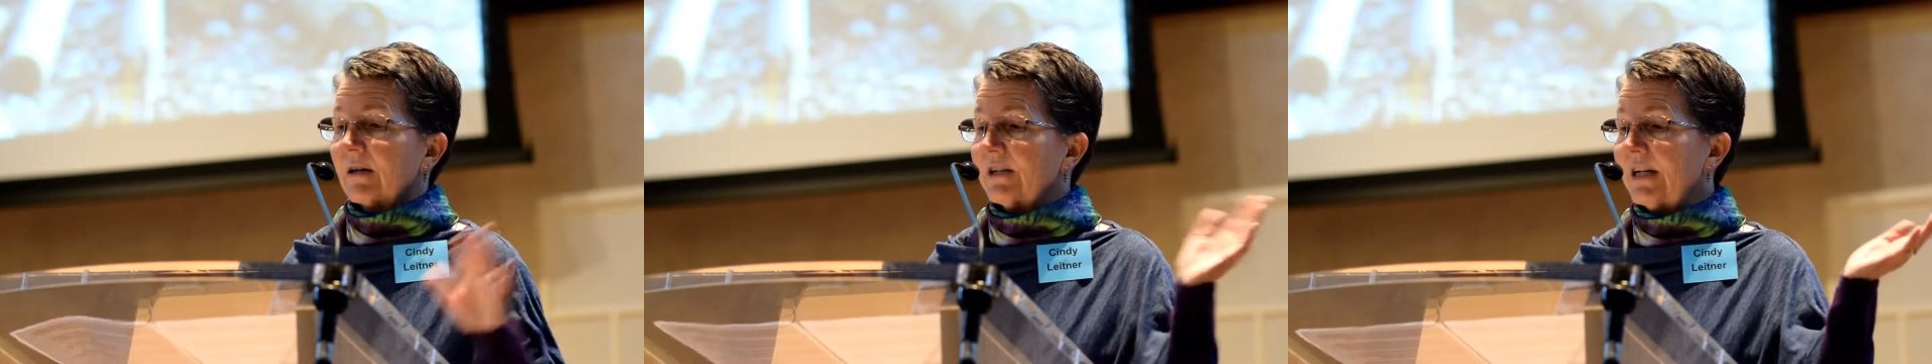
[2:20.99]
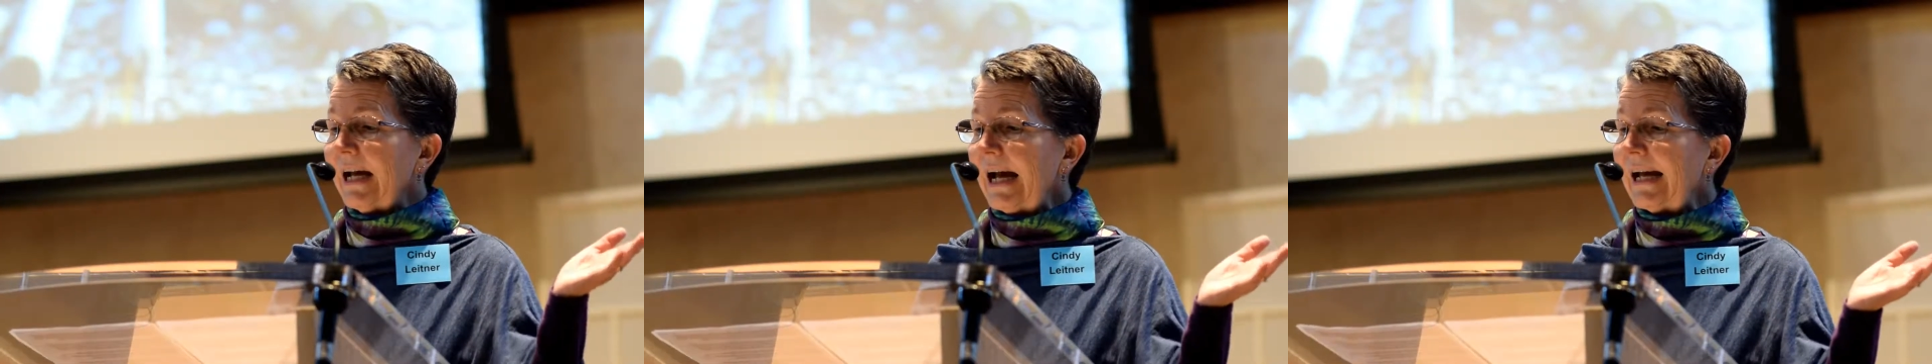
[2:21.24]

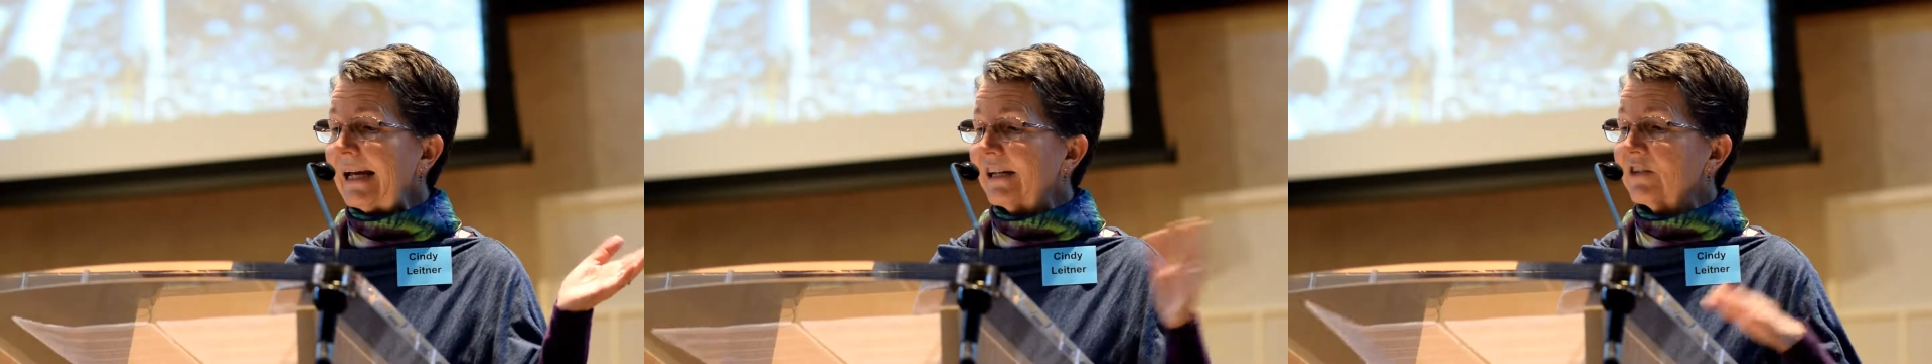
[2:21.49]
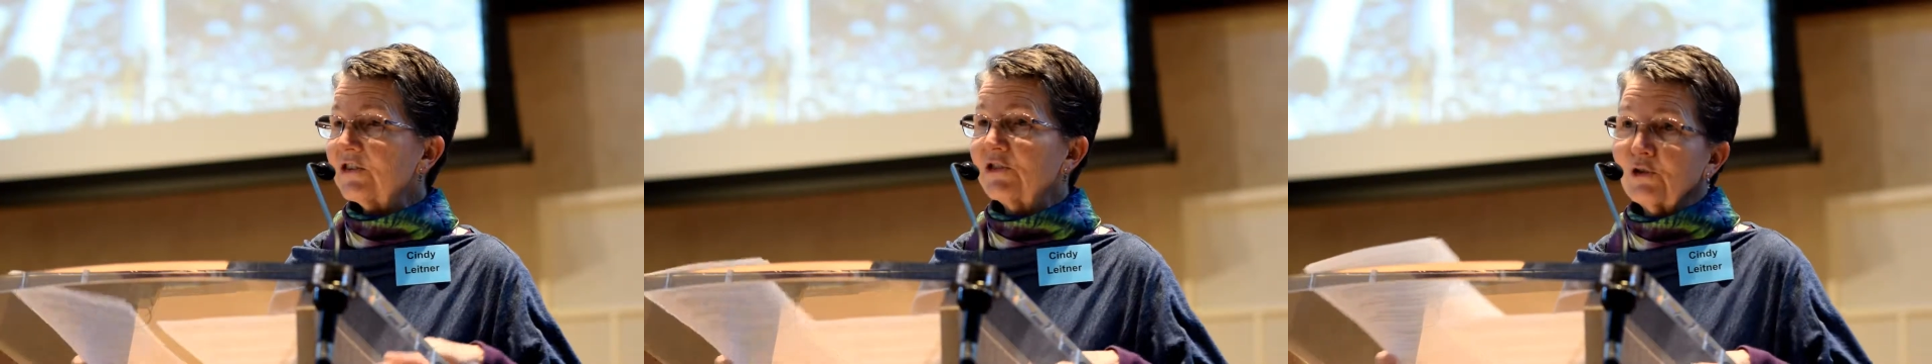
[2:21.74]
Today
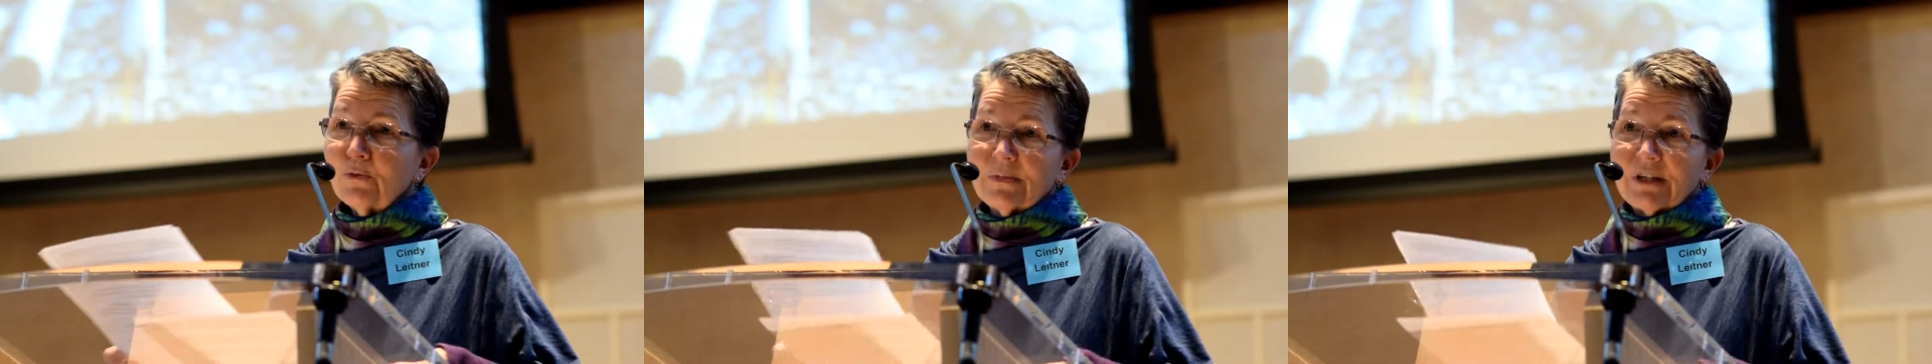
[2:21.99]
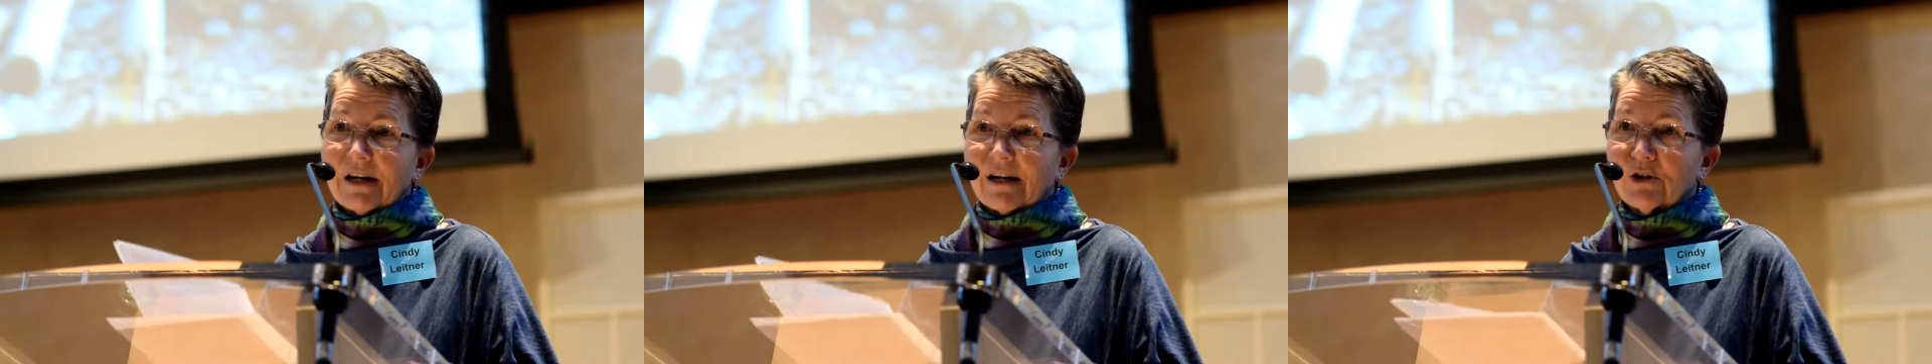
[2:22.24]
is Soup
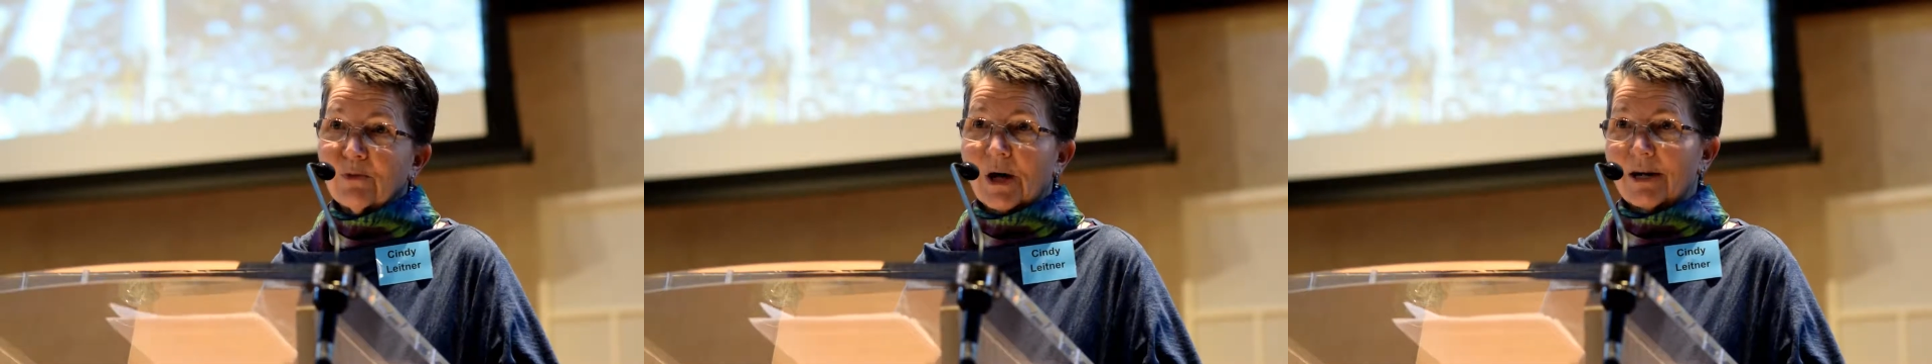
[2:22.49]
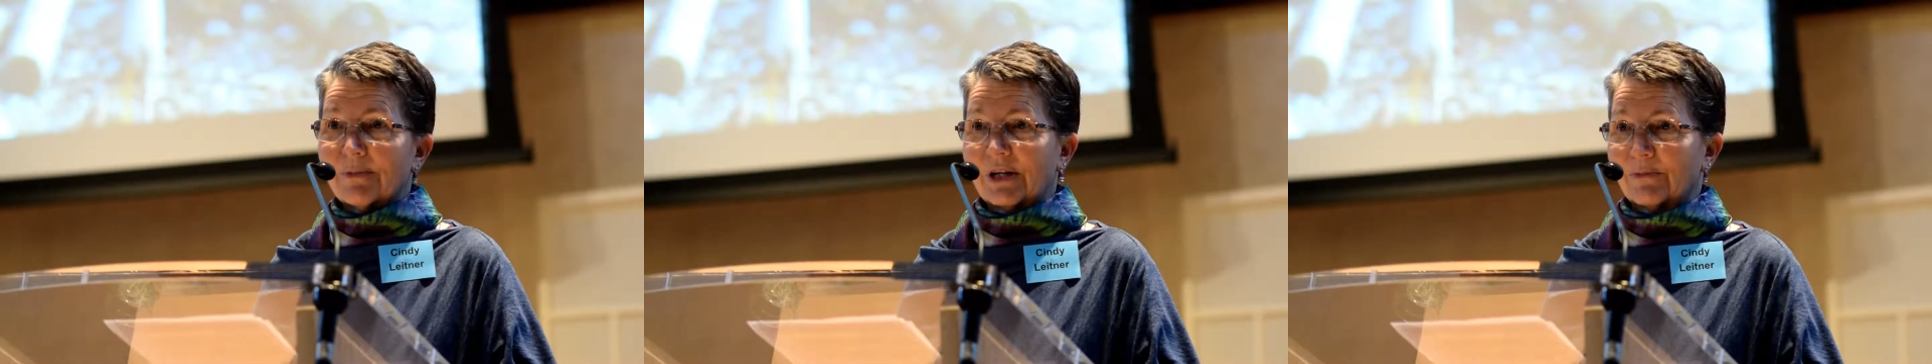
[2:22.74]
Day, you
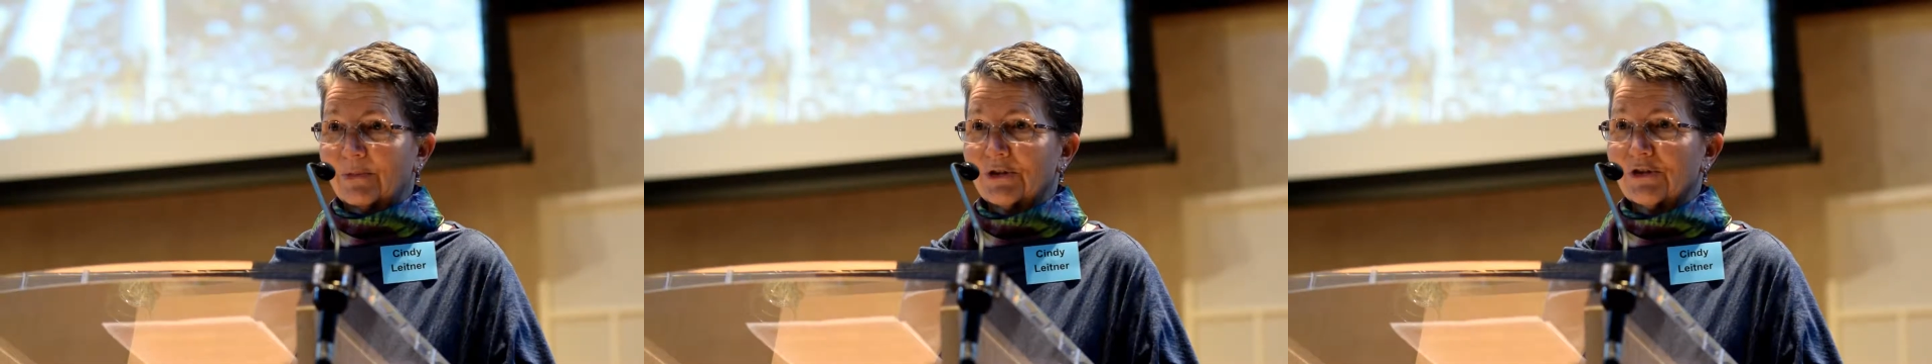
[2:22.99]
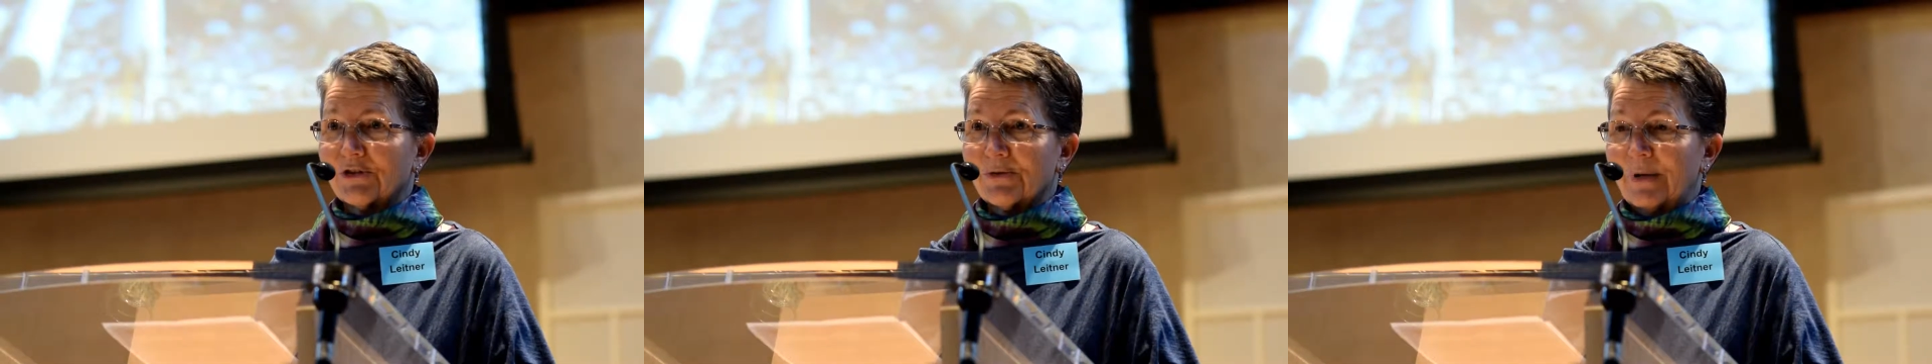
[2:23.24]
might be able
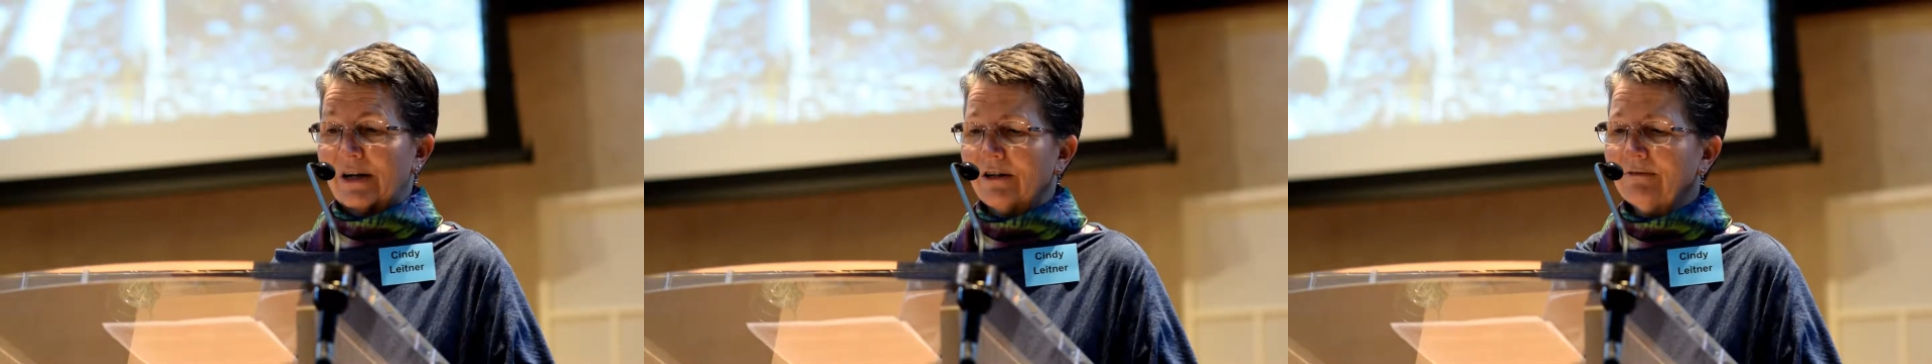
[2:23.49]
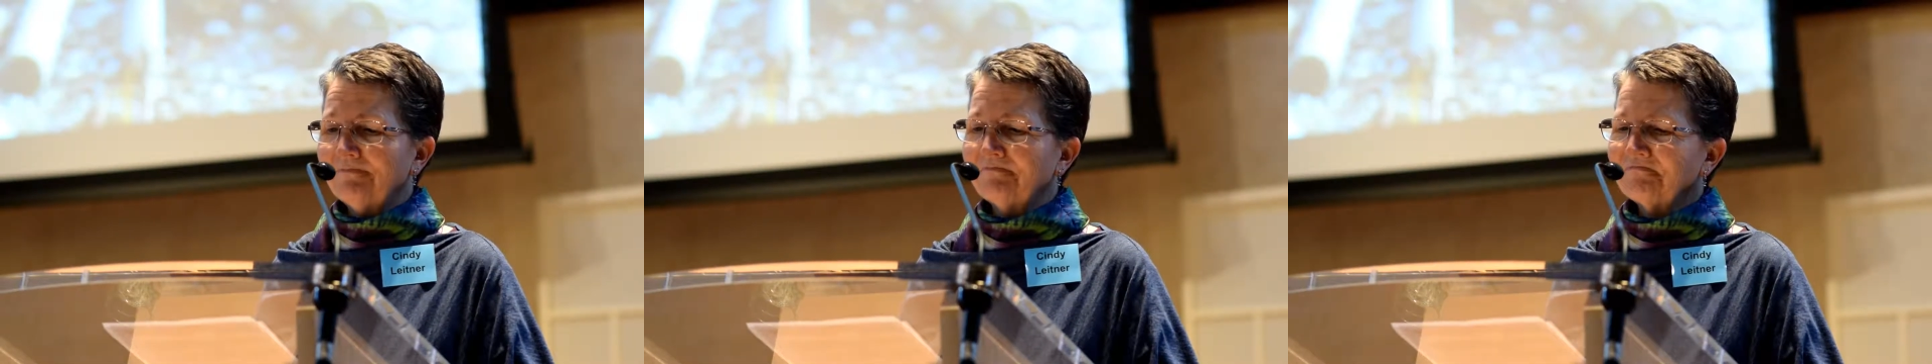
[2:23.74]
to
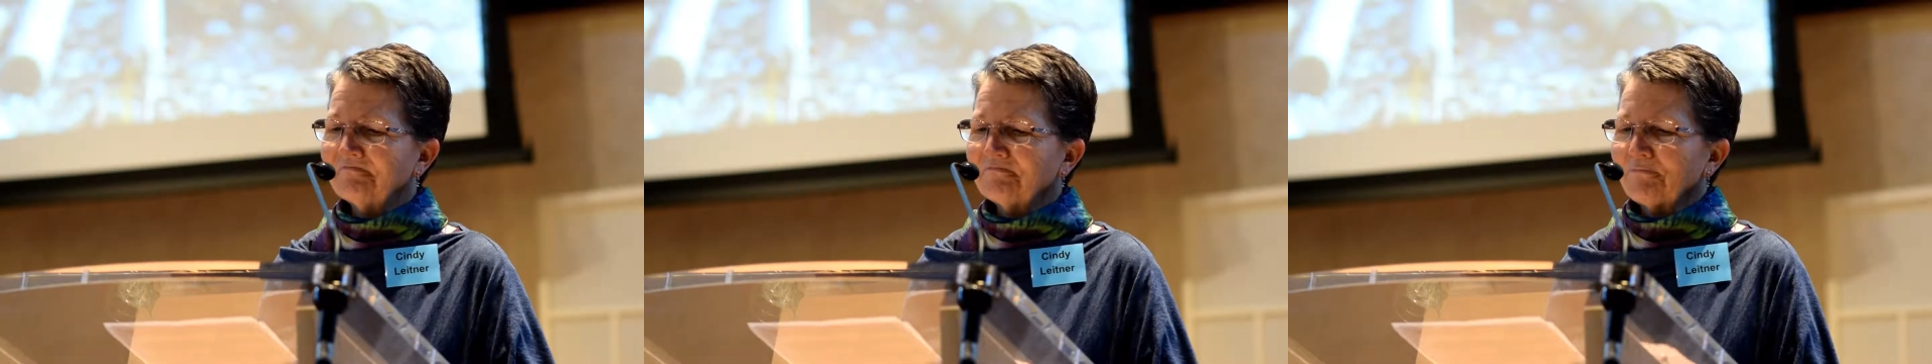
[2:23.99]
smell,